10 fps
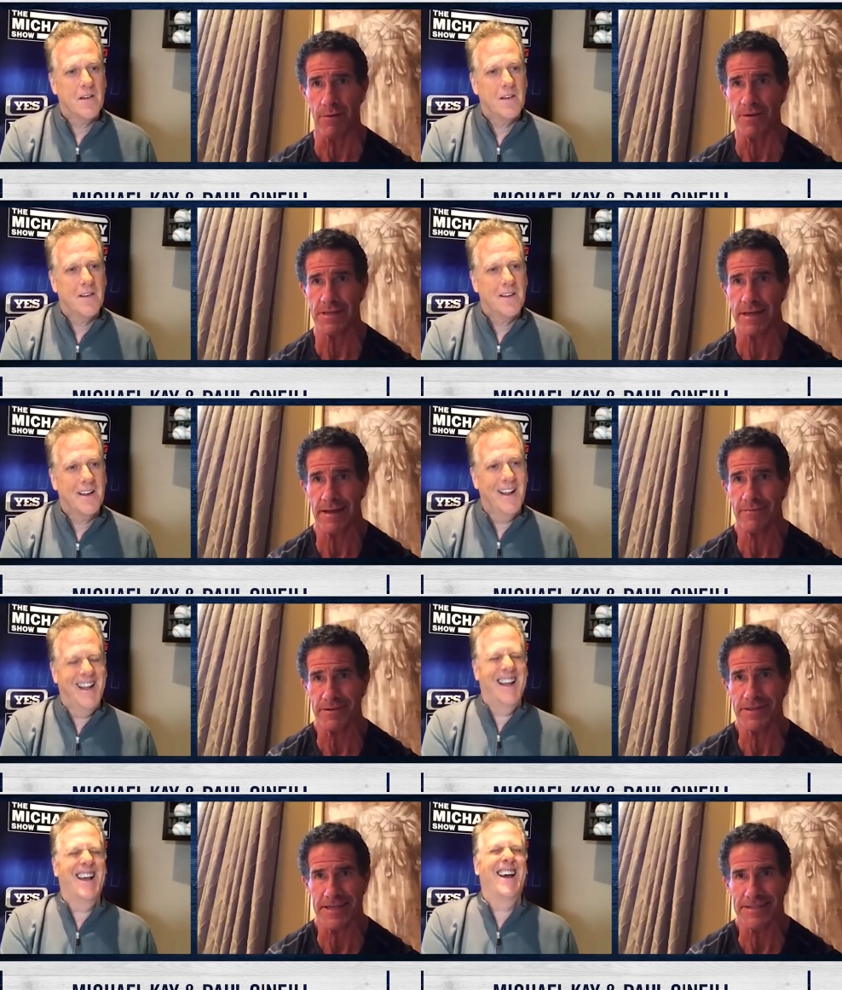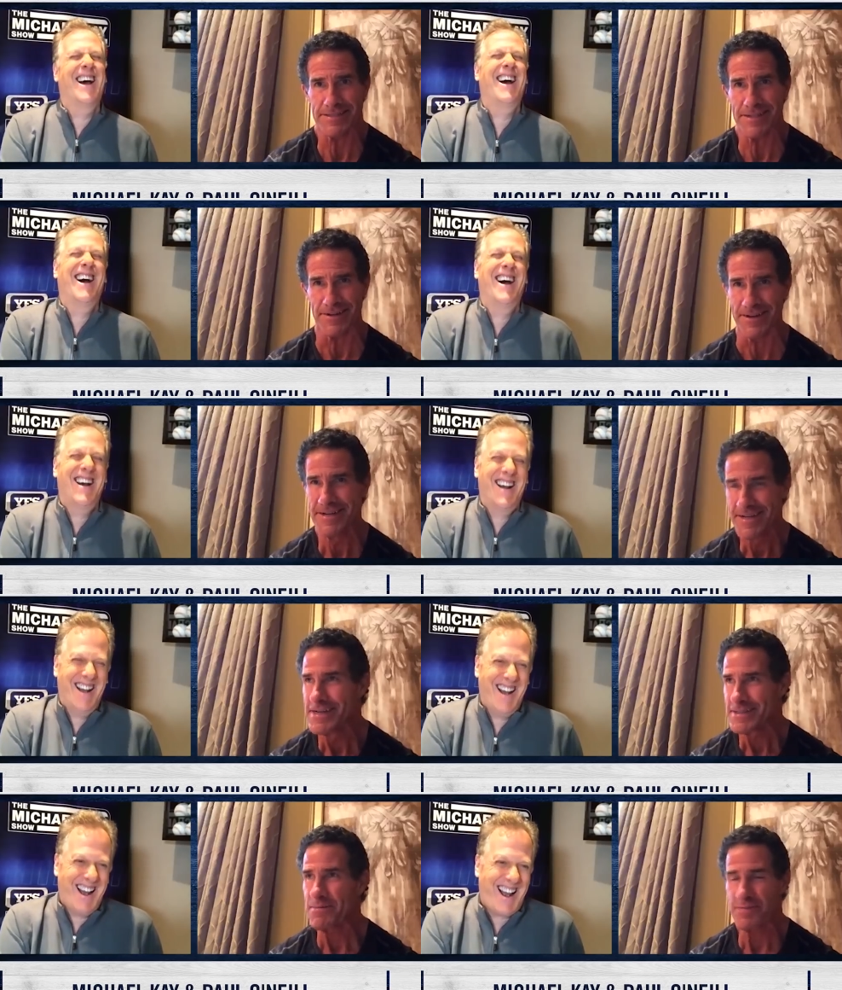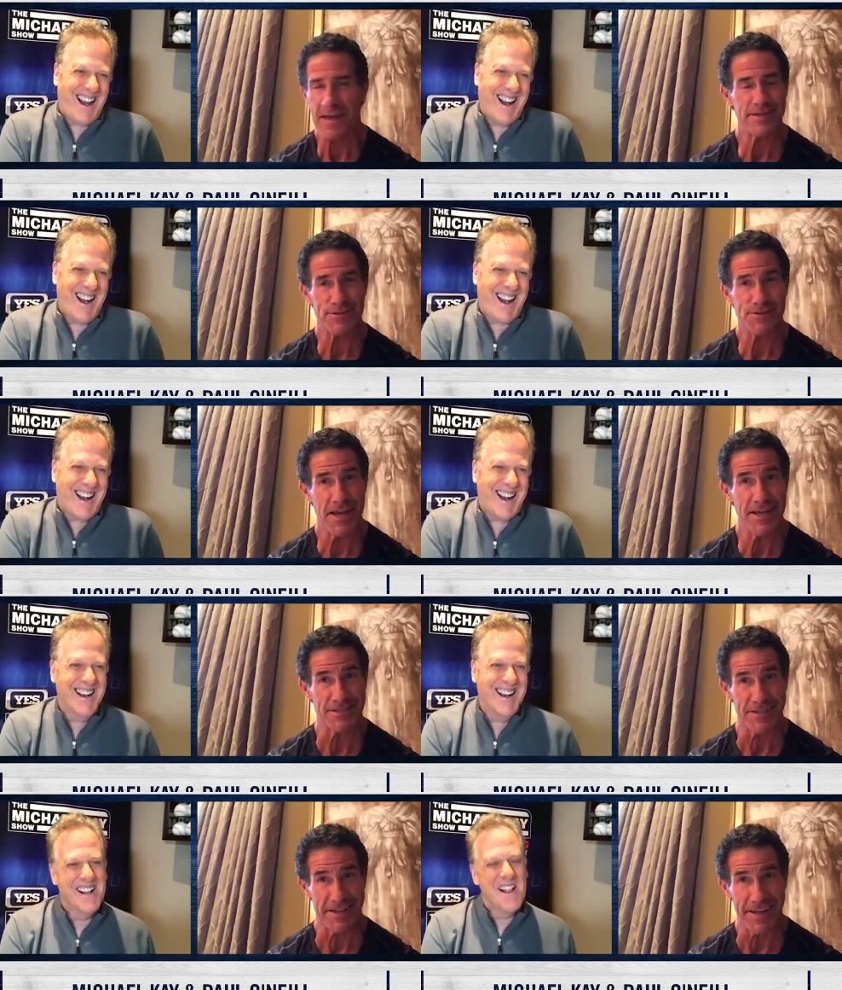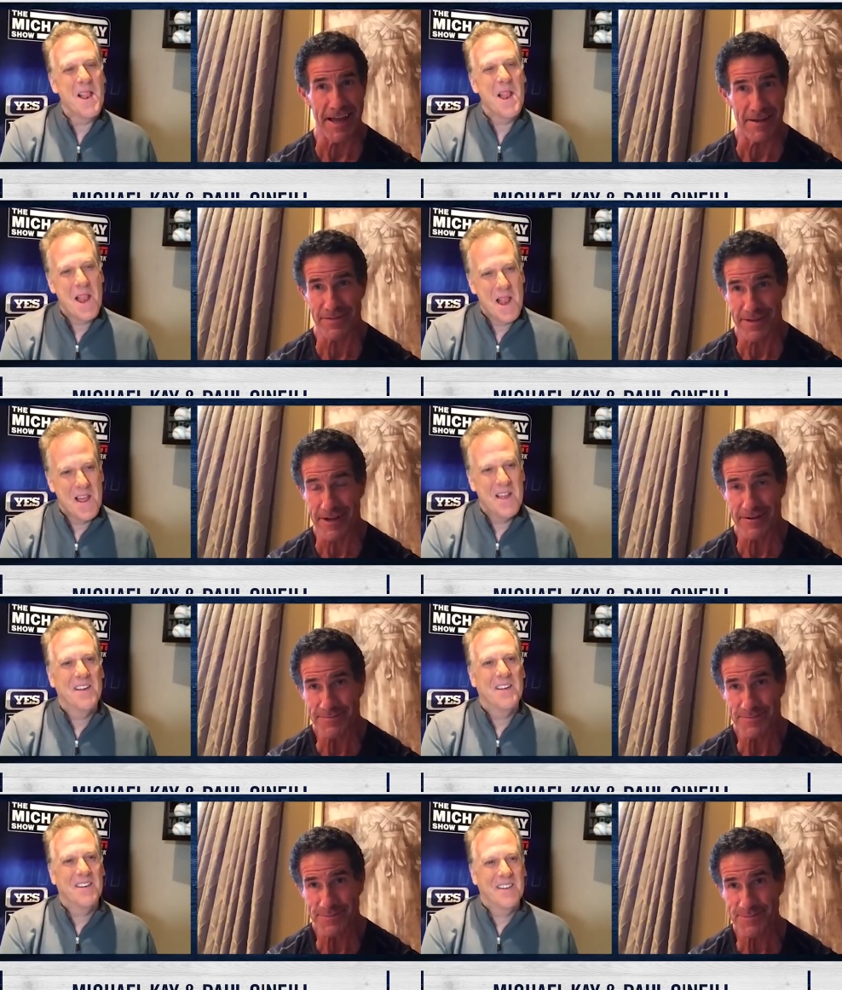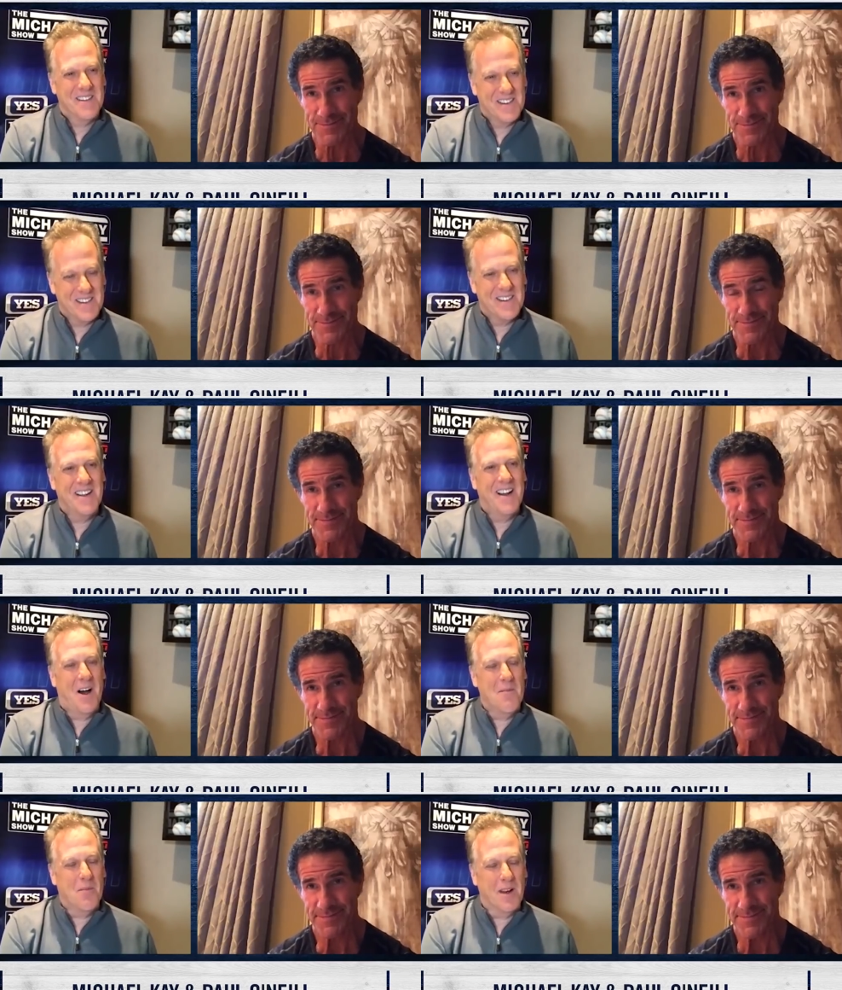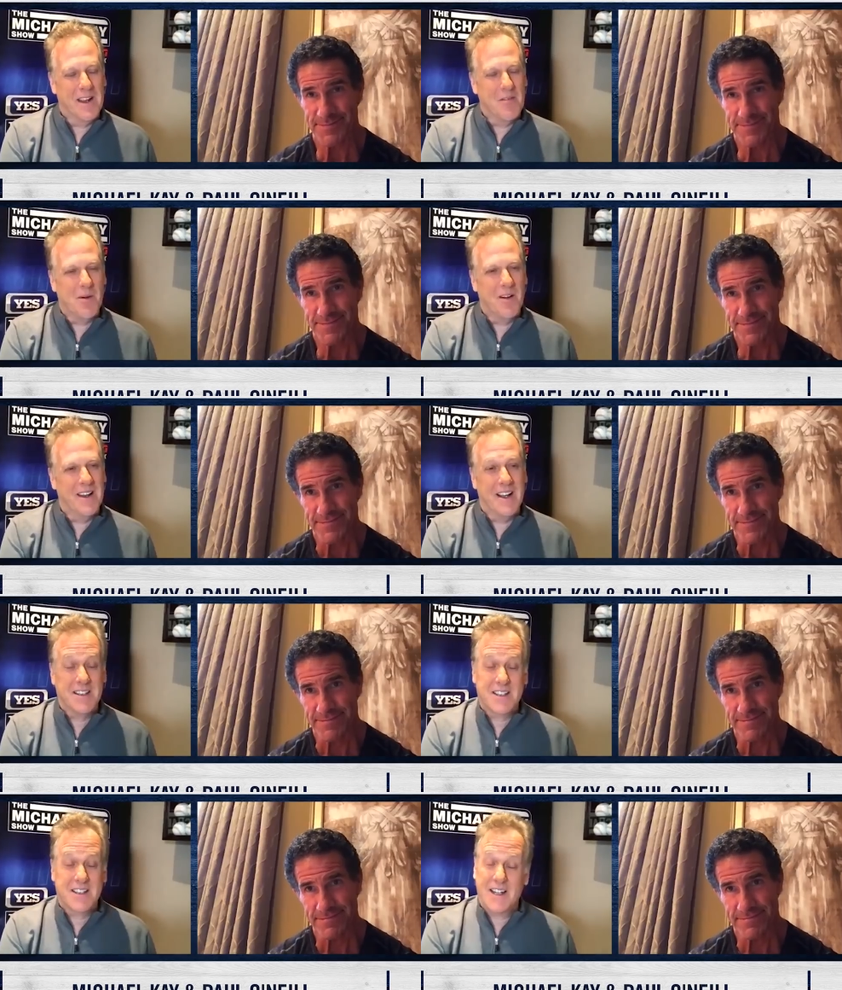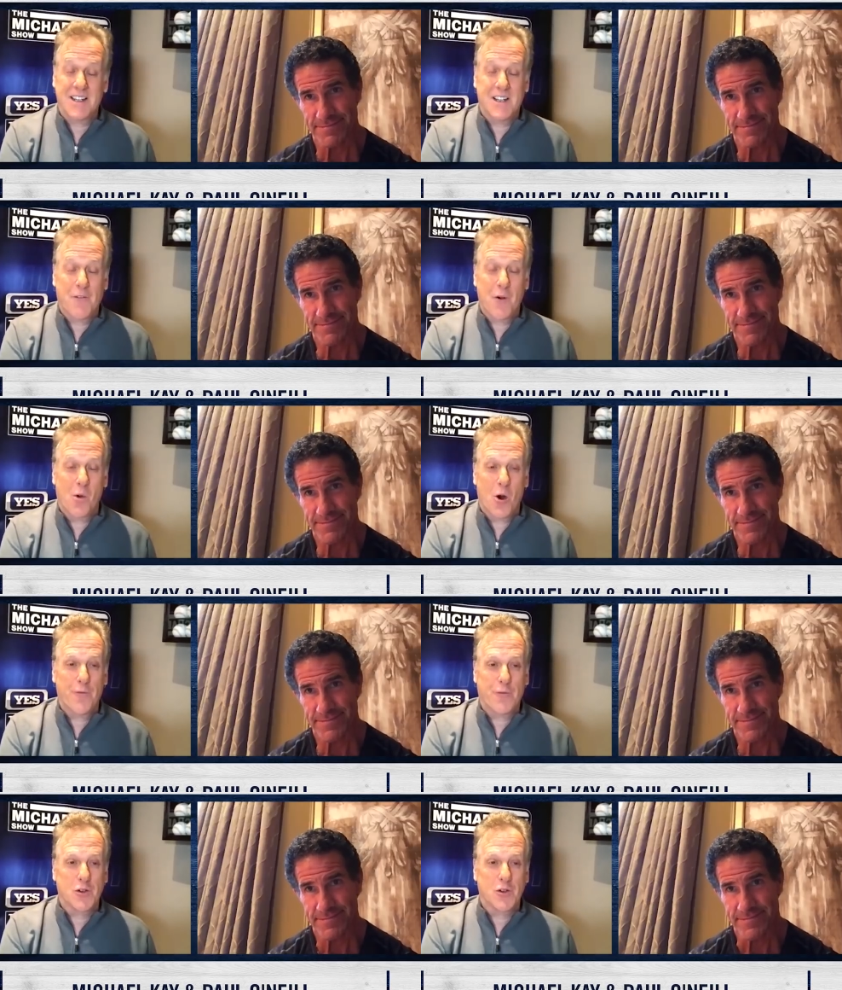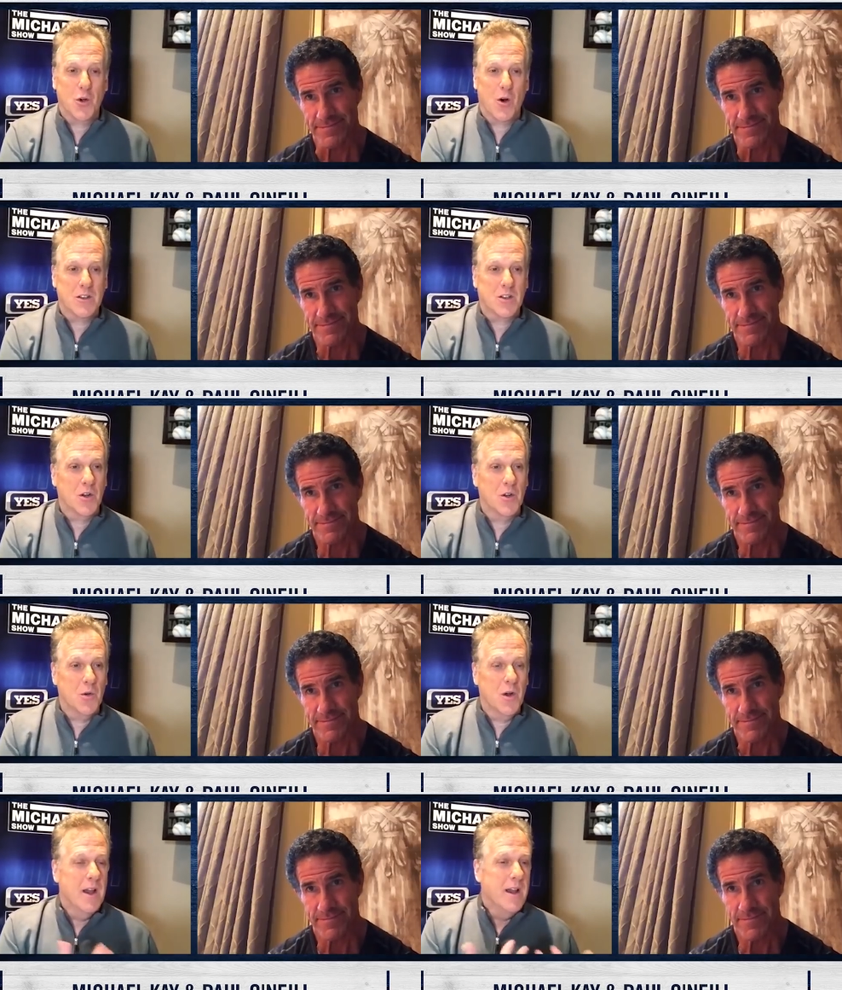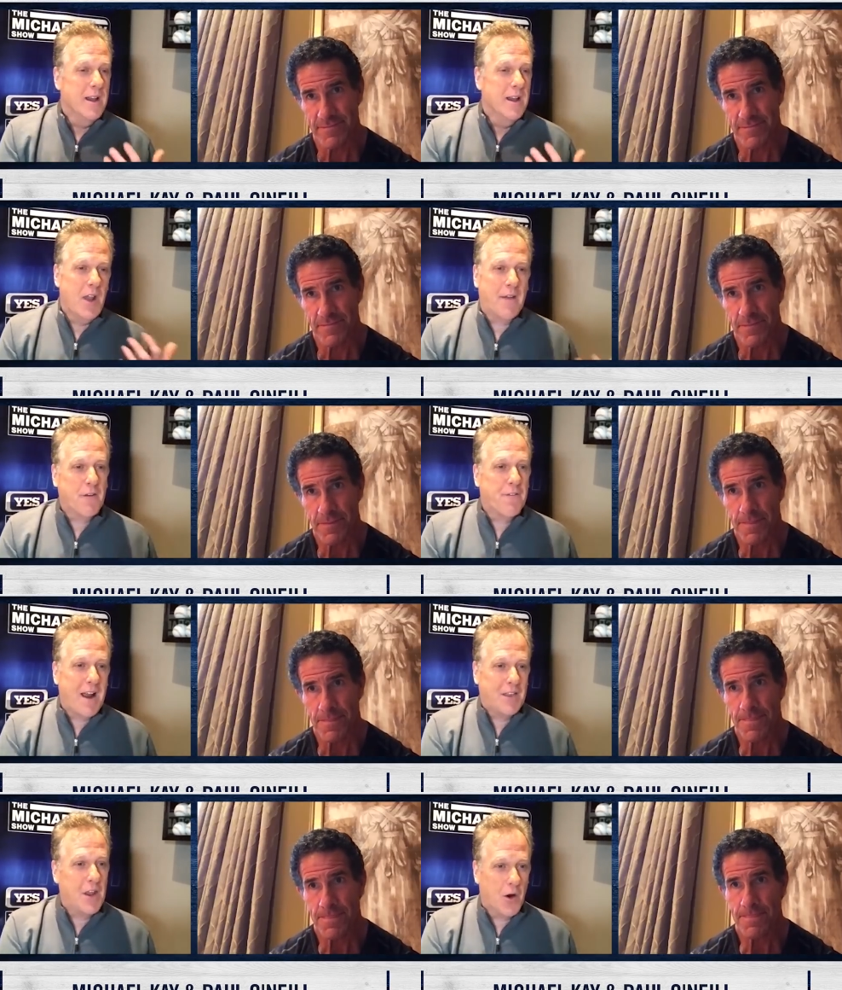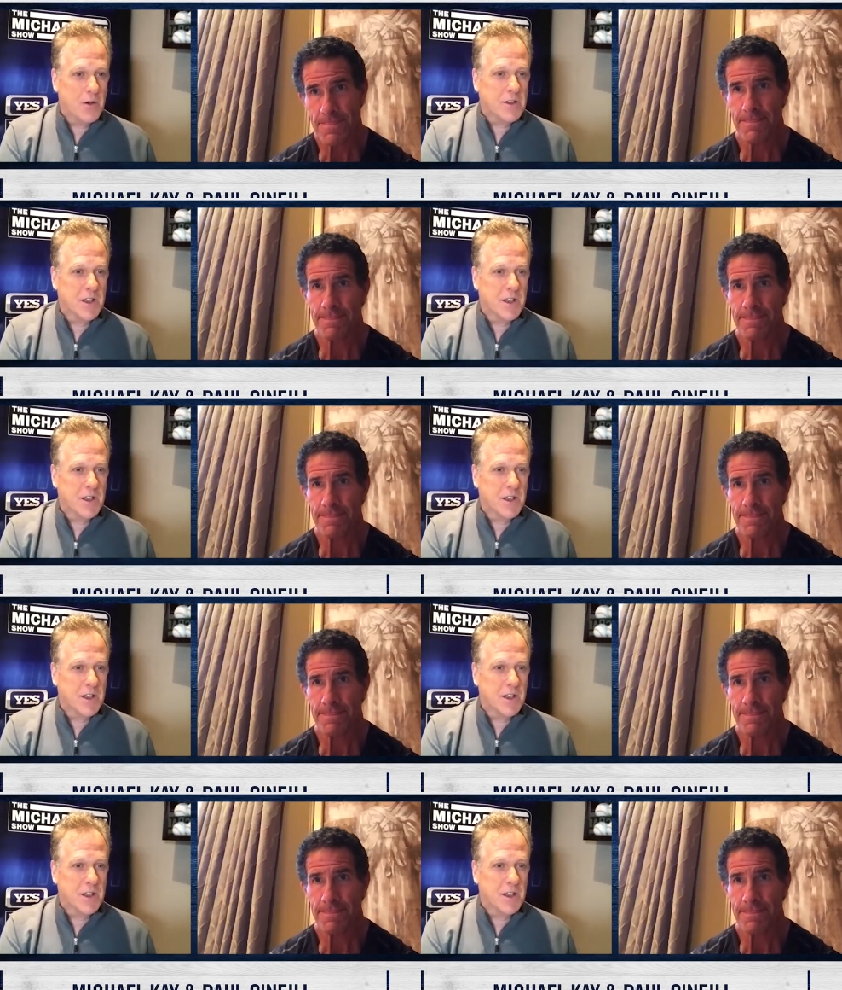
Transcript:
Speaker 1: which I never did. So, so things are changing in life,
Speaker 2: you know. Unbelievable! It, it's it's a different world for sure. So you you have to fight the urge